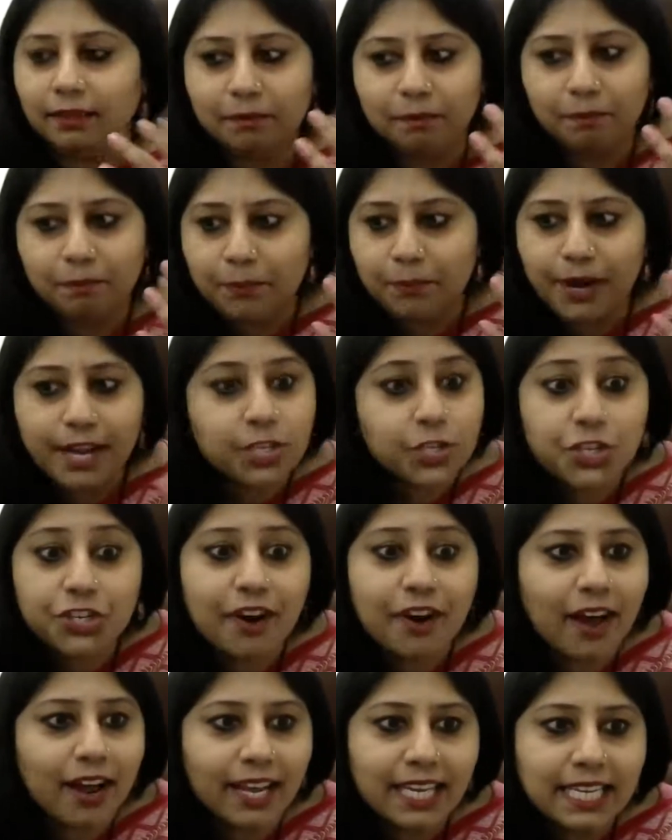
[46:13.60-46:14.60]

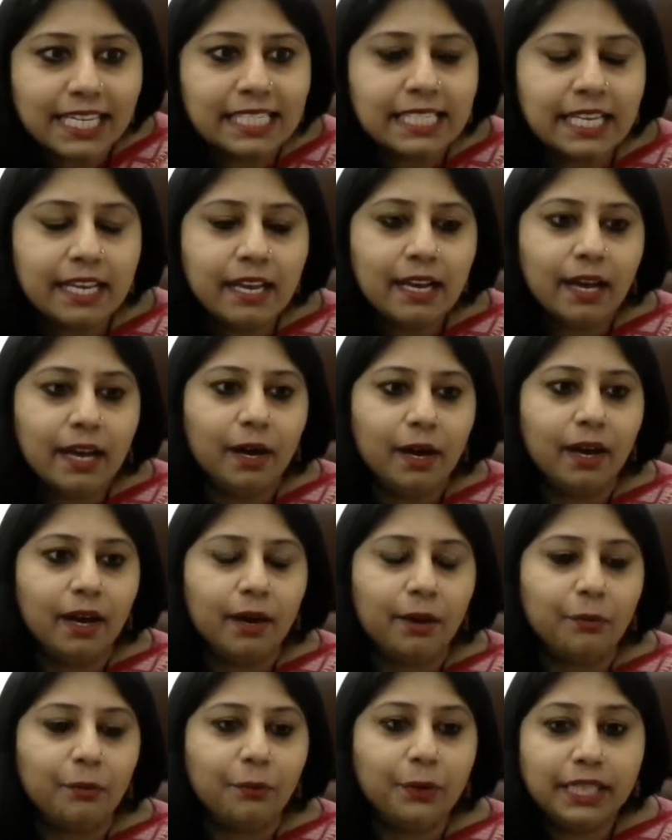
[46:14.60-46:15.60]
pressurize
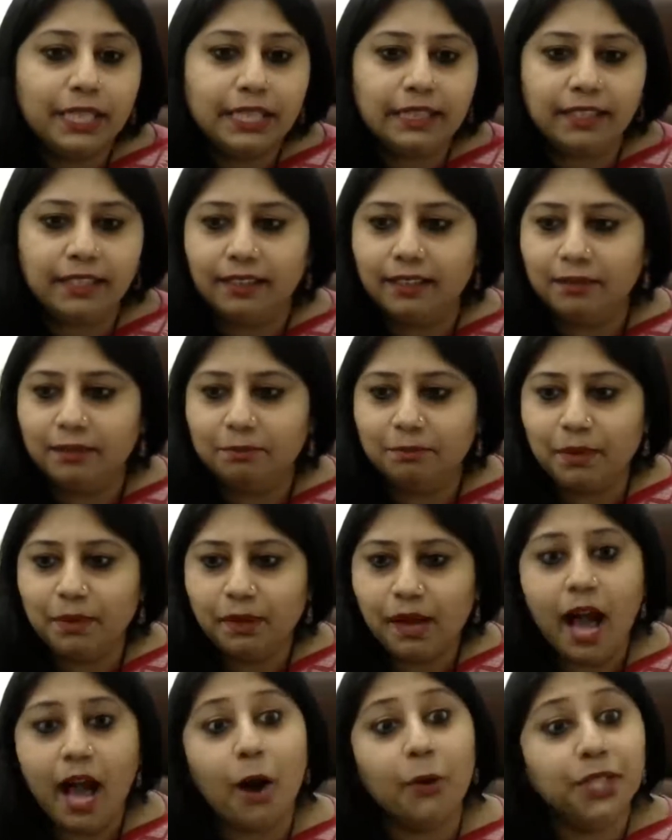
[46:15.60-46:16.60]
with
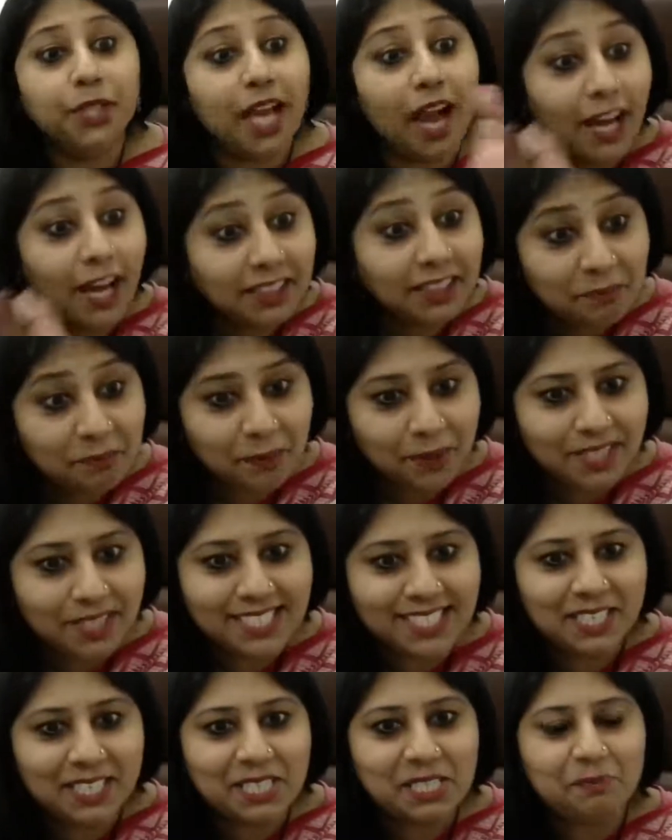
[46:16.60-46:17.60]
how the other
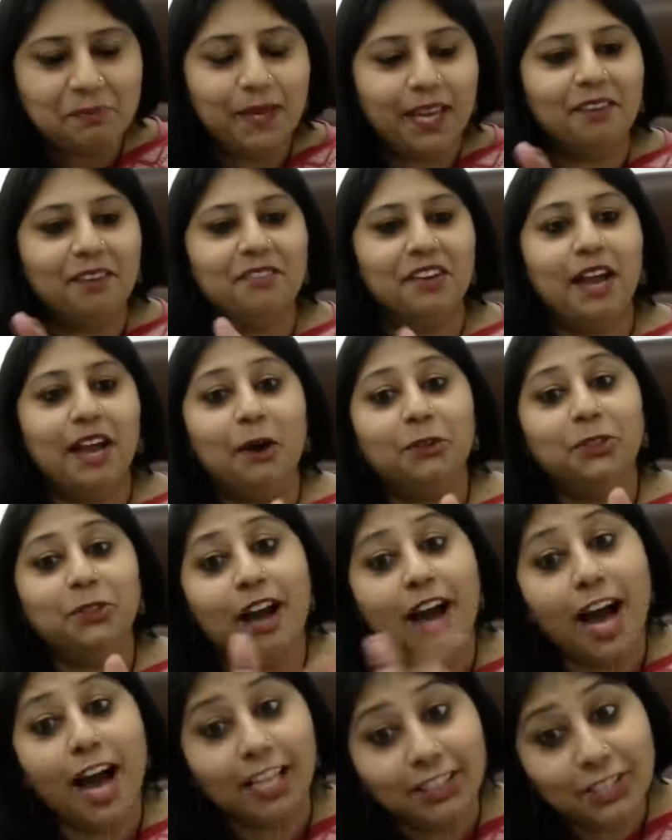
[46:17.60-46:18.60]
person is behaving, how
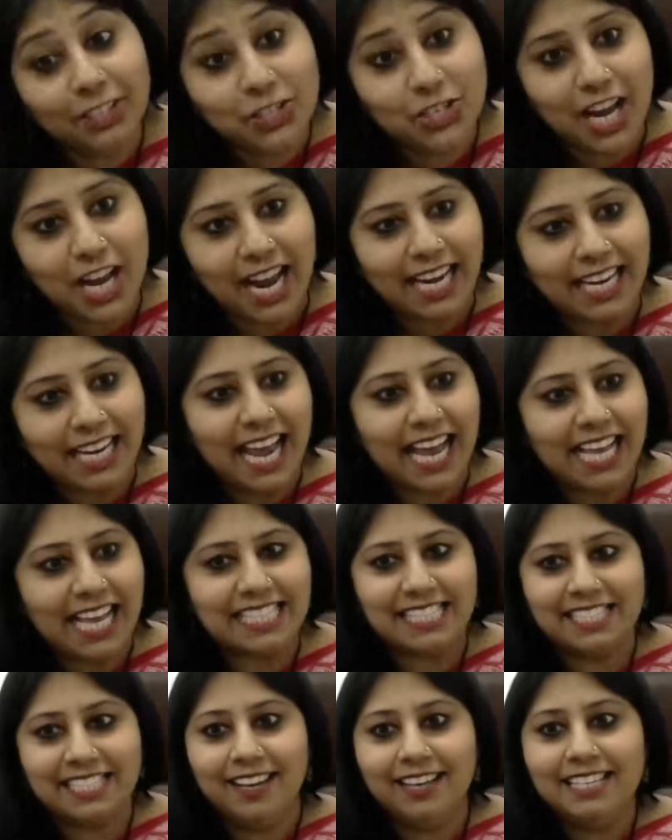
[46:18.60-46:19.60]
the other child
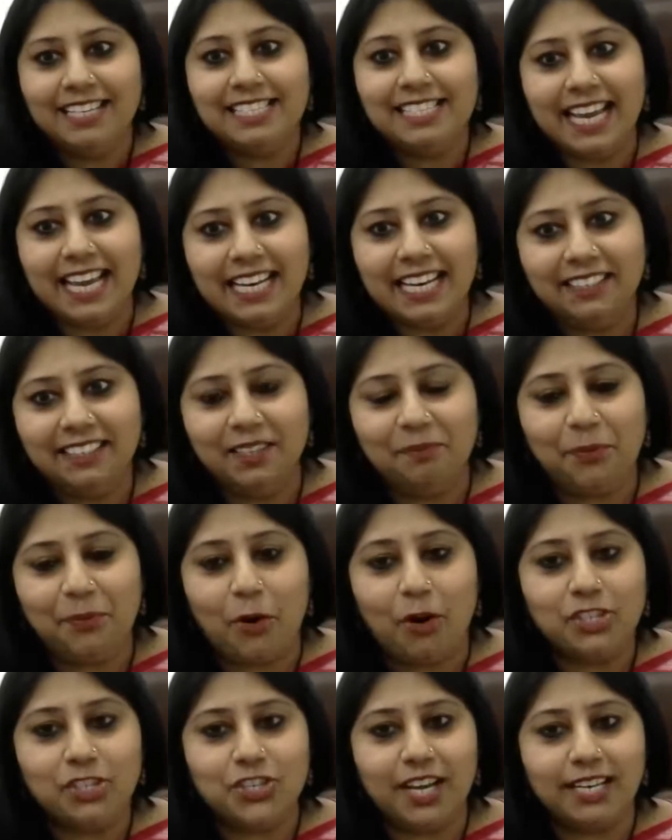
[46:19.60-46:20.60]
has sent the
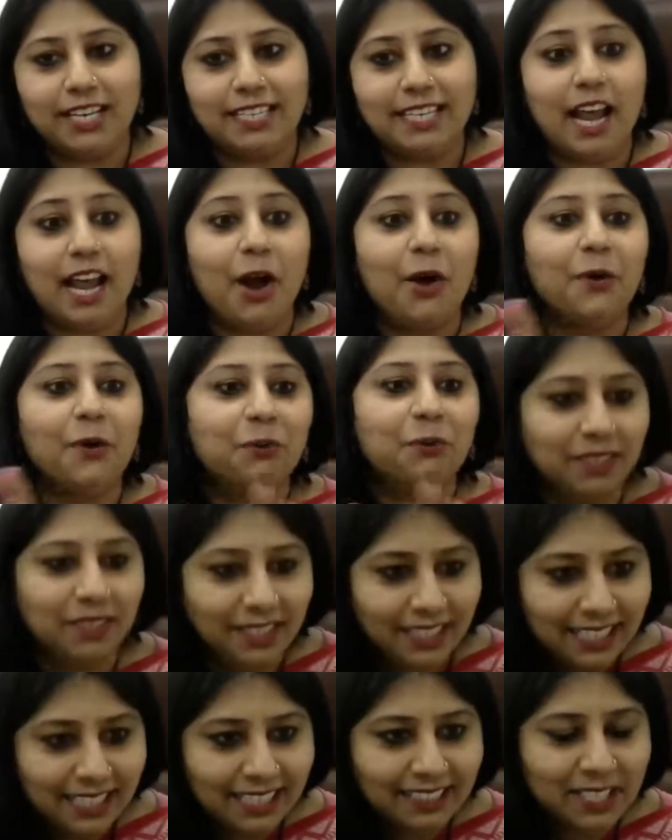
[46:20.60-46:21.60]
project, and how
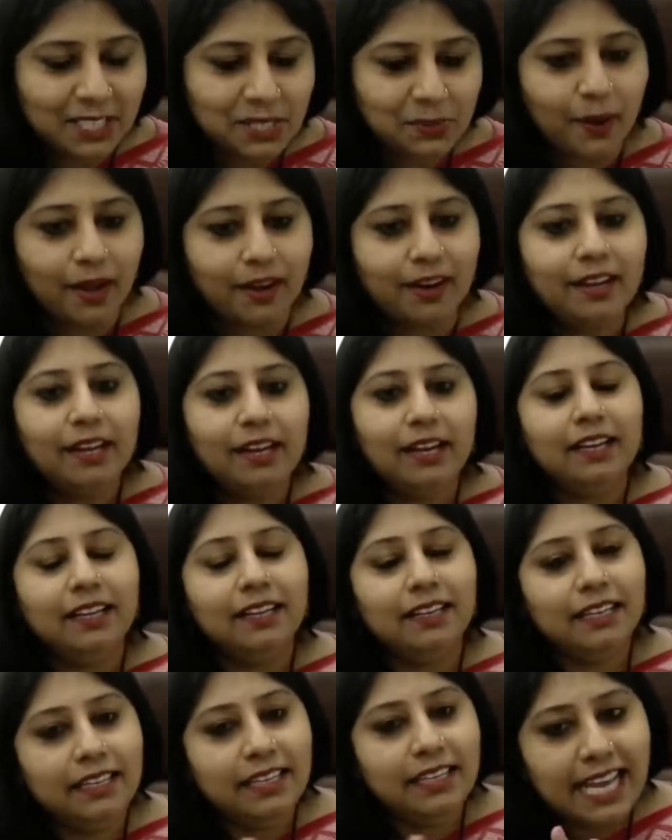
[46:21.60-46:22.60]
this one.
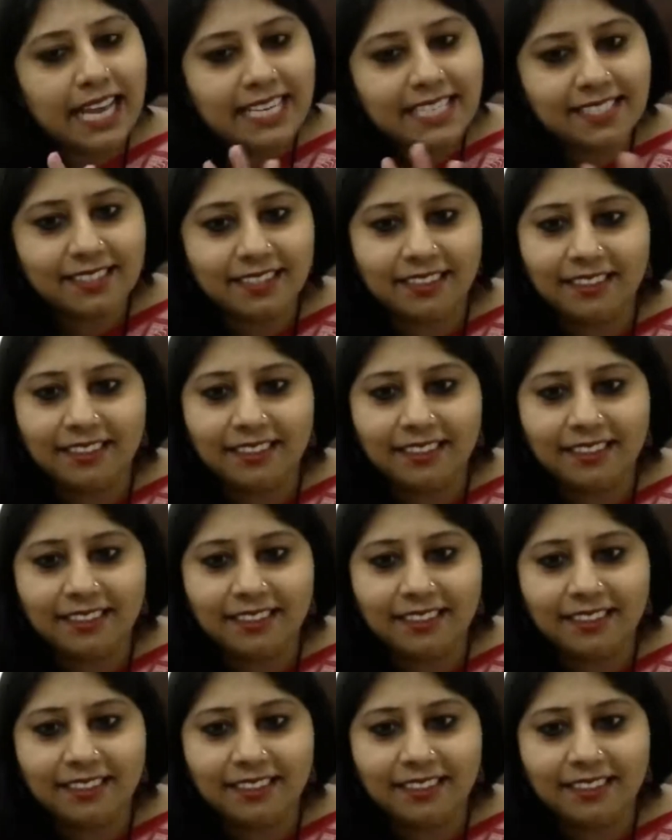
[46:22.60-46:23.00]
Let